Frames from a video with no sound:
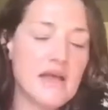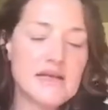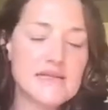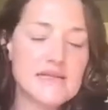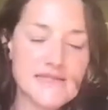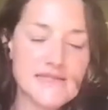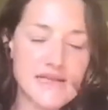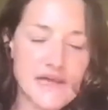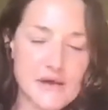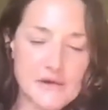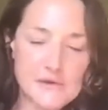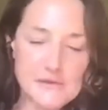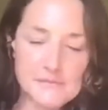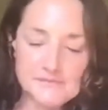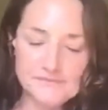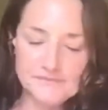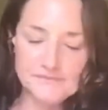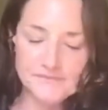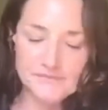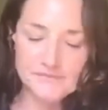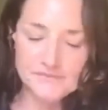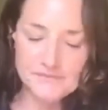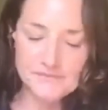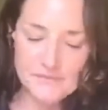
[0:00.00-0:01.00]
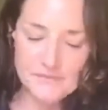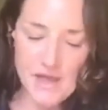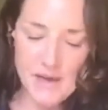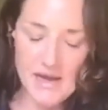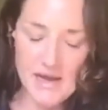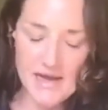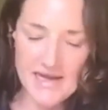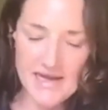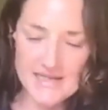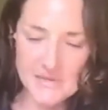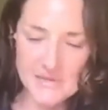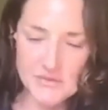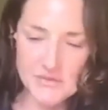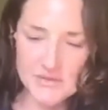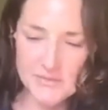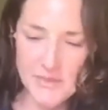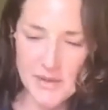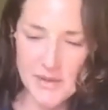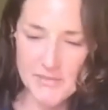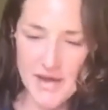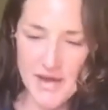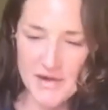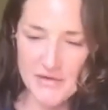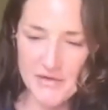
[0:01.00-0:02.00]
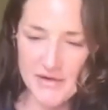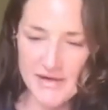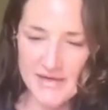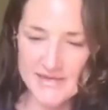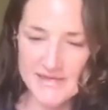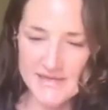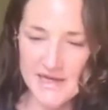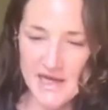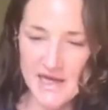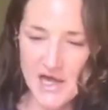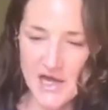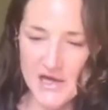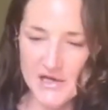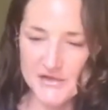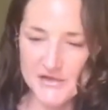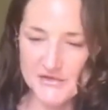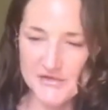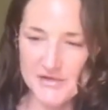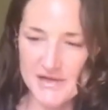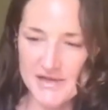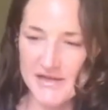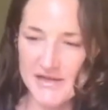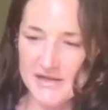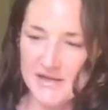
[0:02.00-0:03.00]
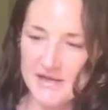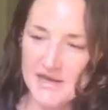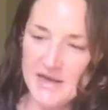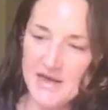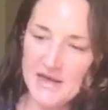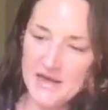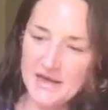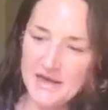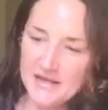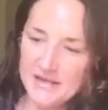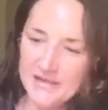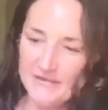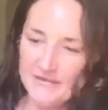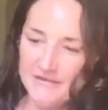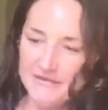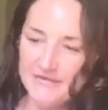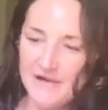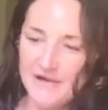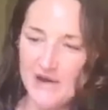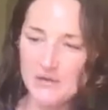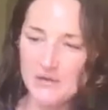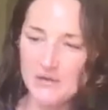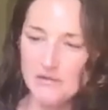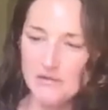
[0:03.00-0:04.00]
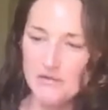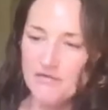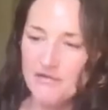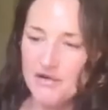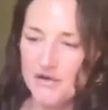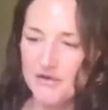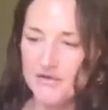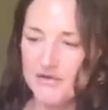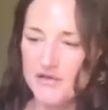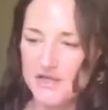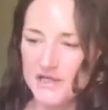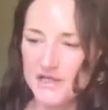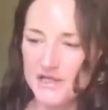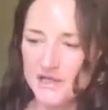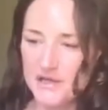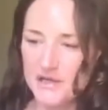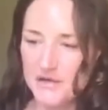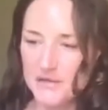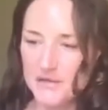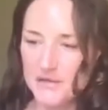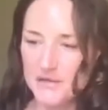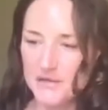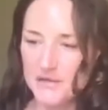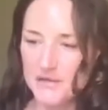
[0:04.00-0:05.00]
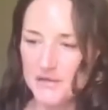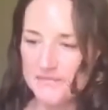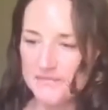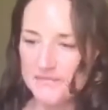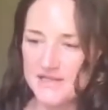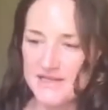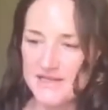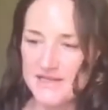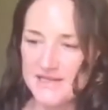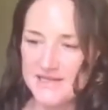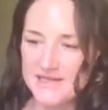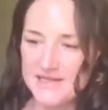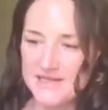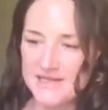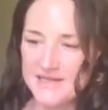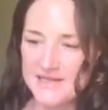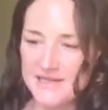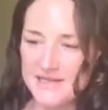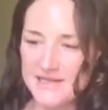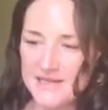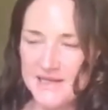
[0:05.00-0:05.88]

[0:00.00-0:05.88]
so i guess it was my background in psychiatry that that funneled through to to this